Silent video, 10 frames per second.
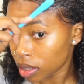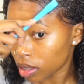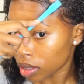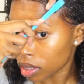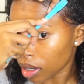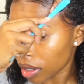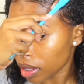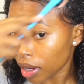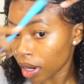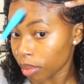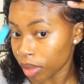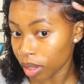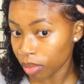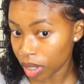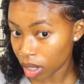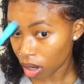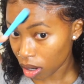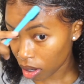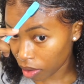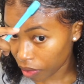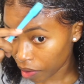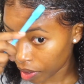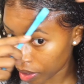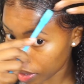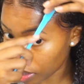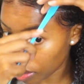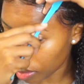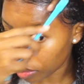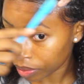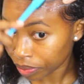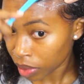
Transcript: to start the Airbnb off. So